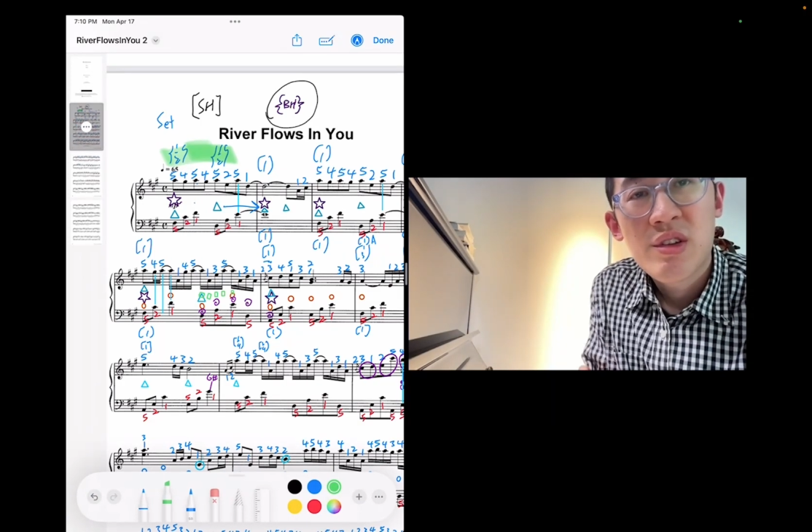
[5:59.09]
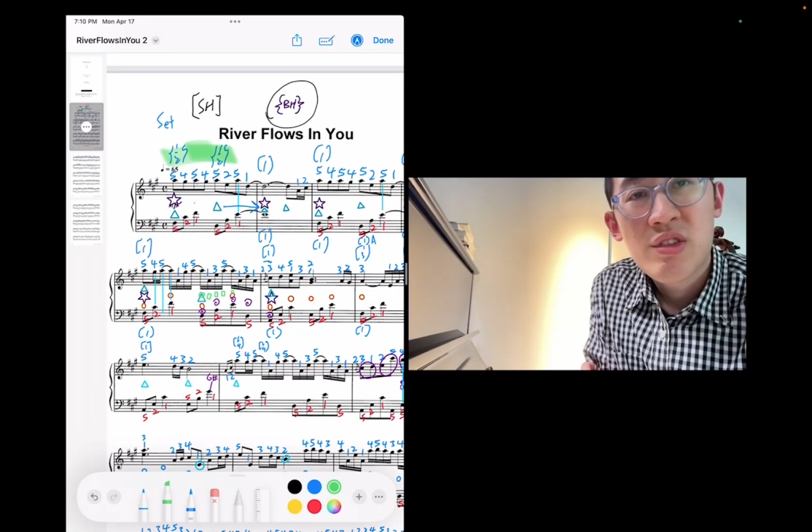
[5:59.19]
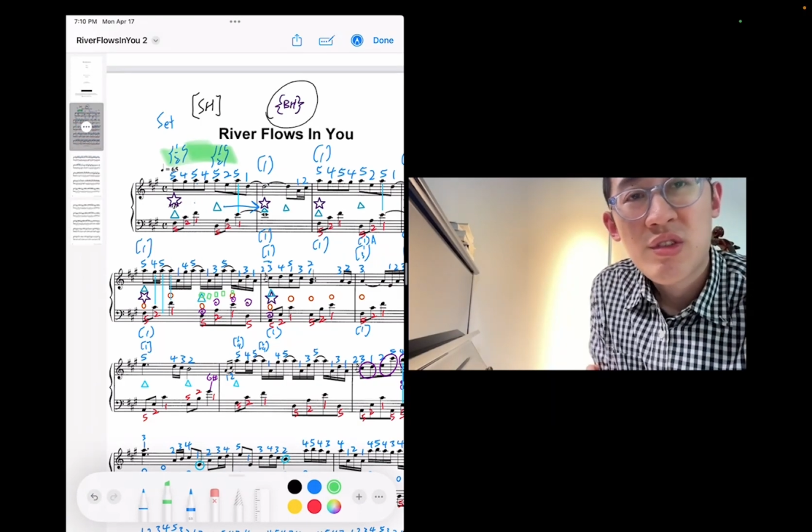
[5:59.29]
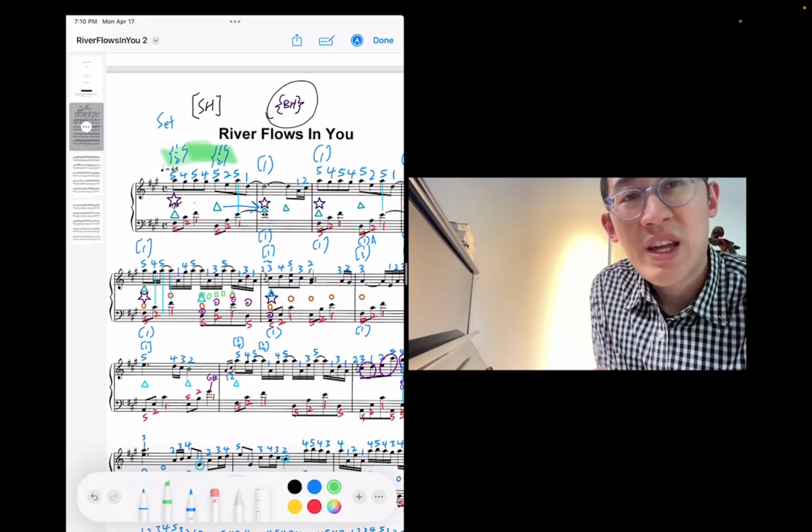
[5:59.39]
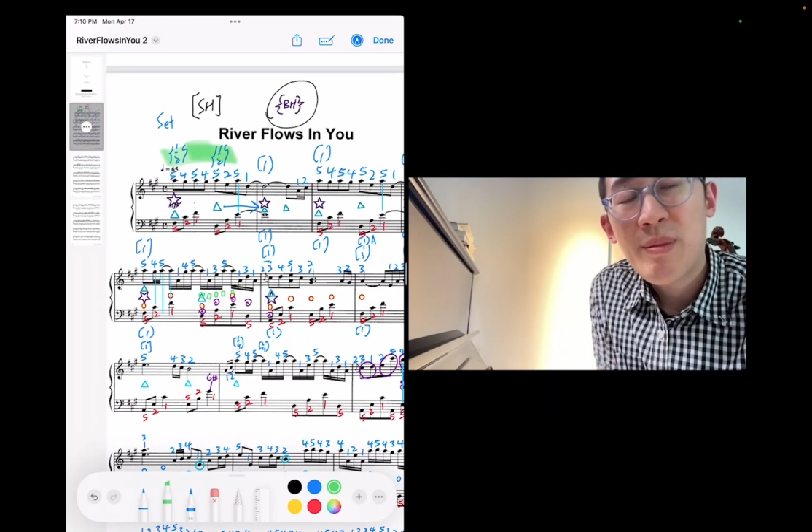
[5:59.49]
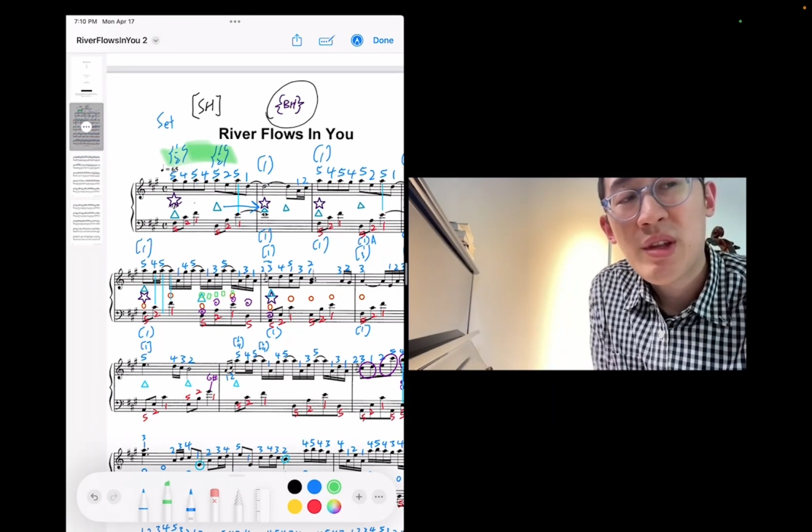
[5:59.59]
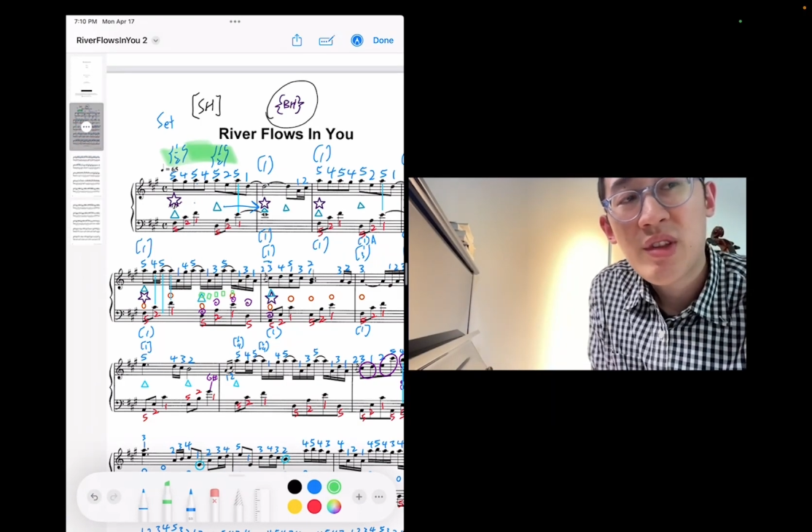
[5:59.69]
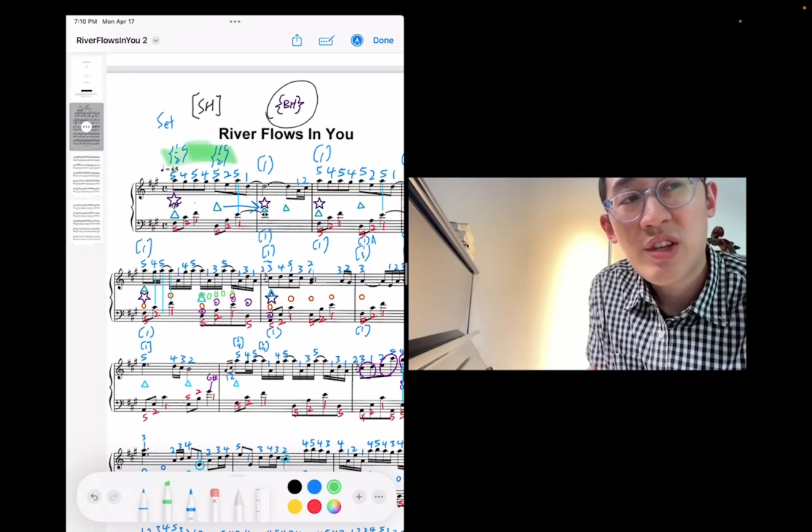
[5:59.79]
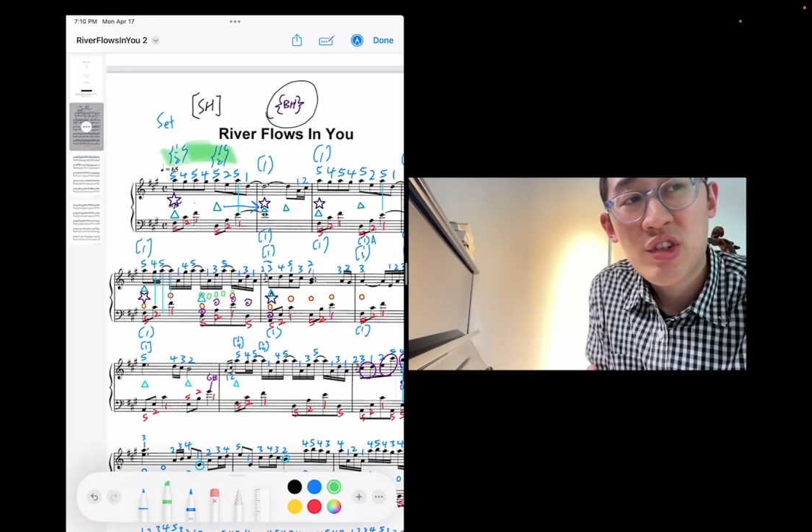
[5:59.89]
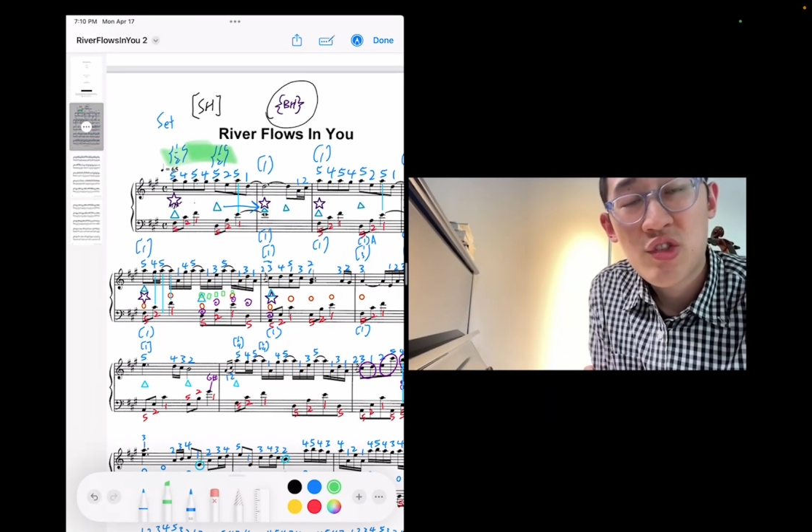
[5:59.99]
So that means
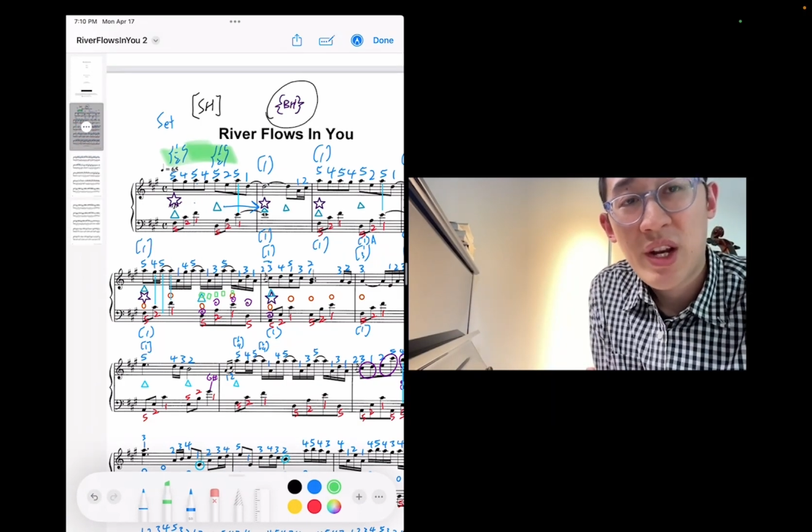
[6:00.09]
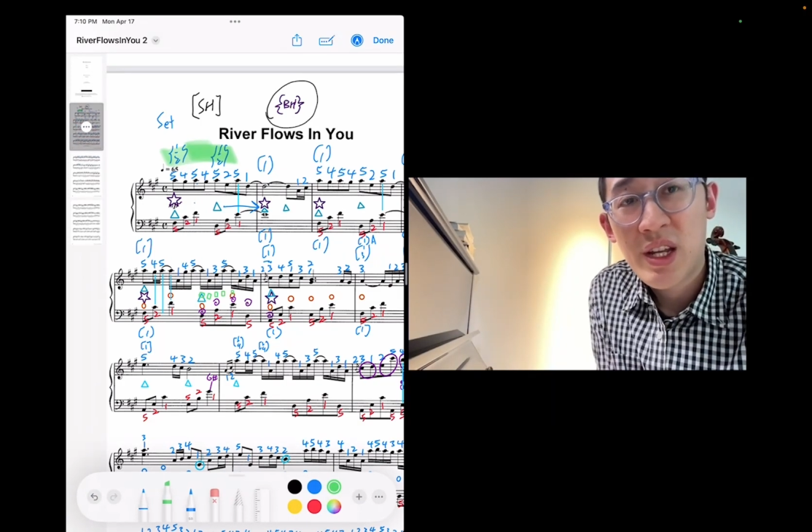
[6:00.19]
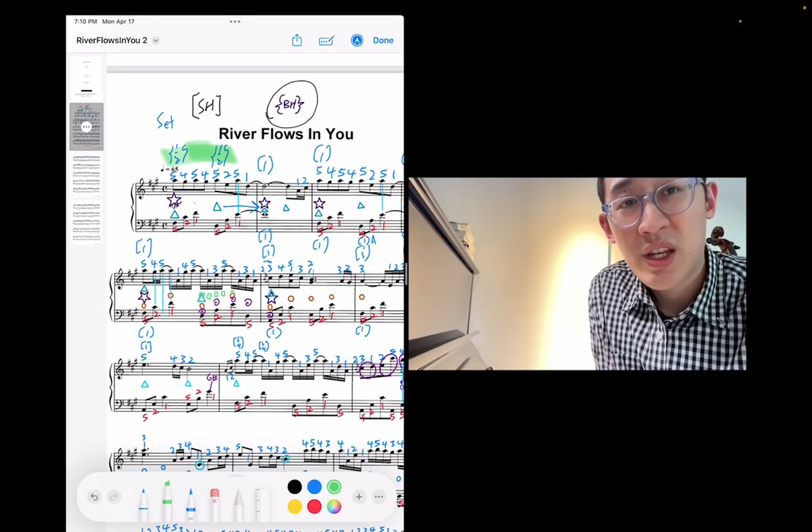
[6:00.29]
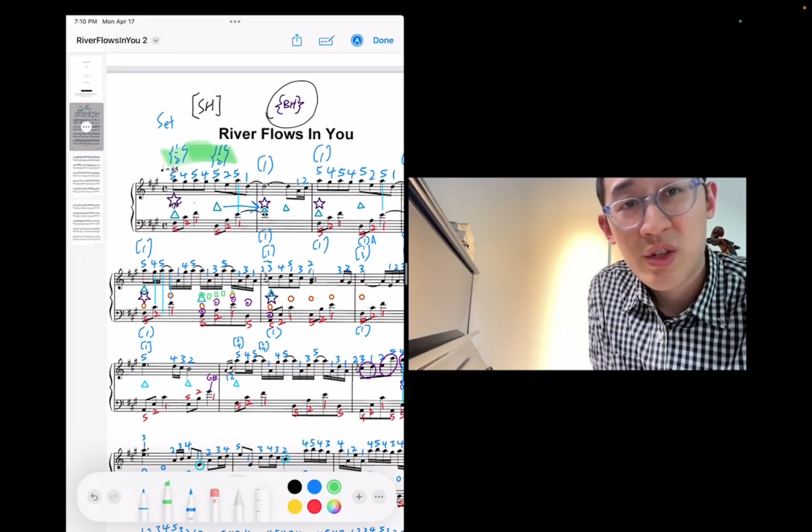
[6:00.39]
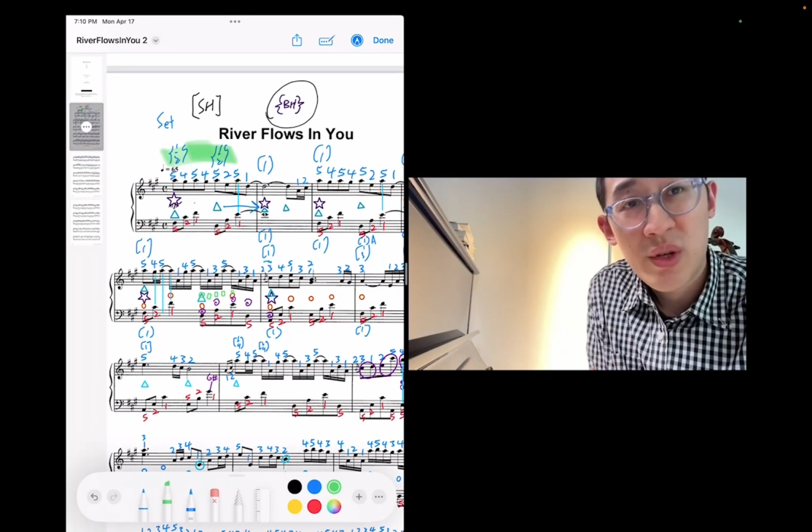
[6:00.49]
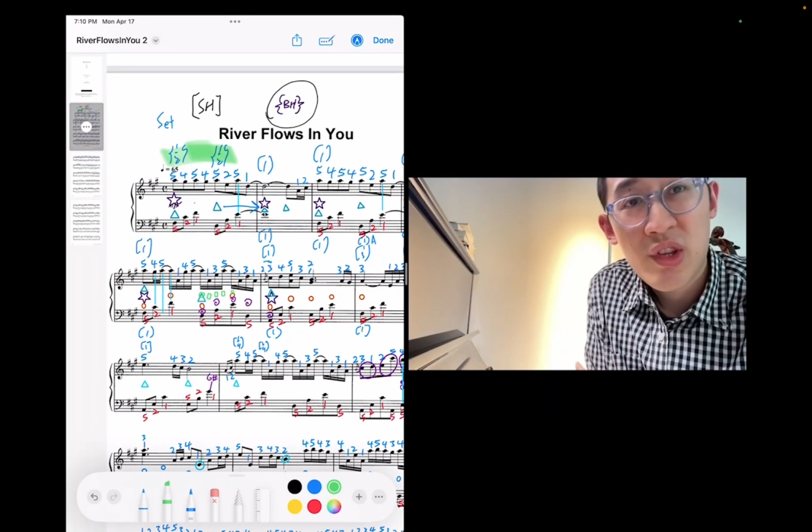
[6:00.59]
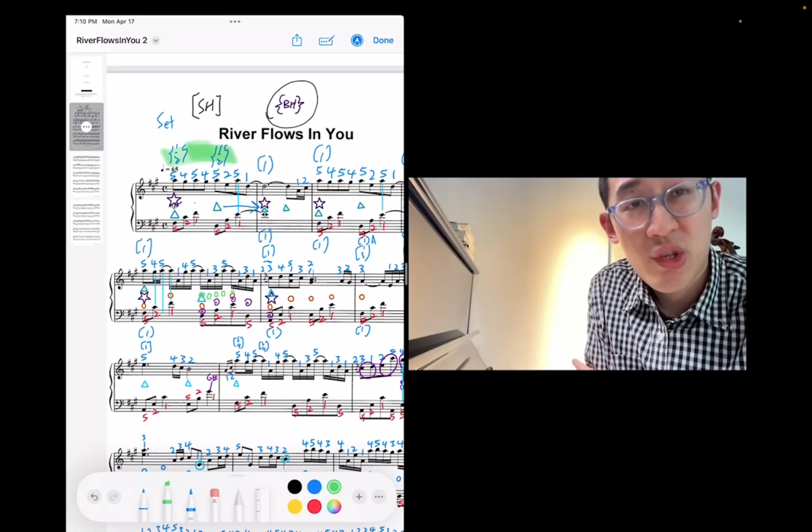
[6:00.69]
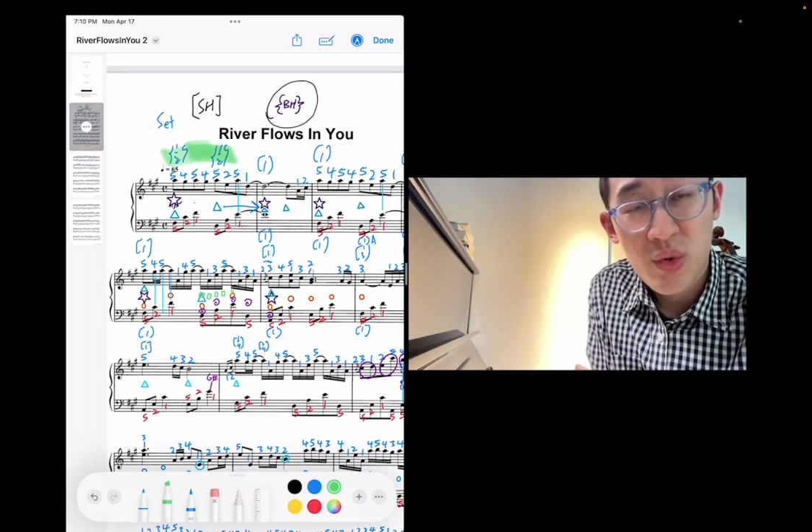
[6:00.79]
I should try to increase